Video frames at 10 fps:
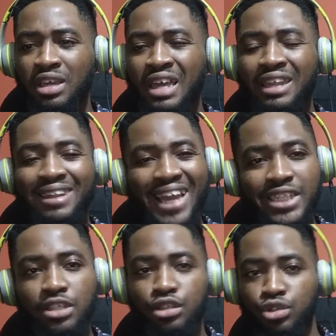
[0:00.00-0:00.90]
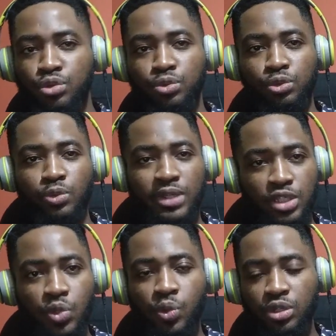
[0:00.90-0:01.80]
enlightens you with his
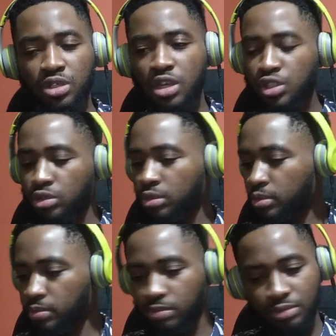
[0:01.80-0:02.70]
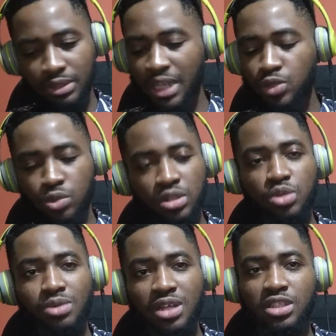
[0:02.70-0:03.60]
songs. So that's one thing
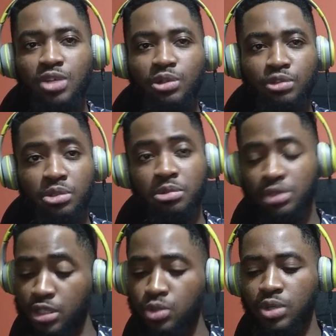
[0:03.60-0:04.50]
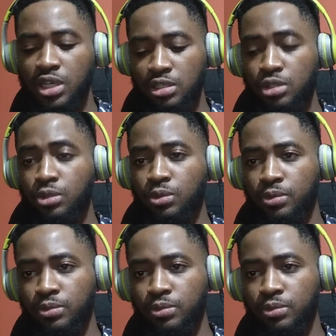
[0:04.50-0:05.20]
you can't take away from him. Let's go, guys. Let's go.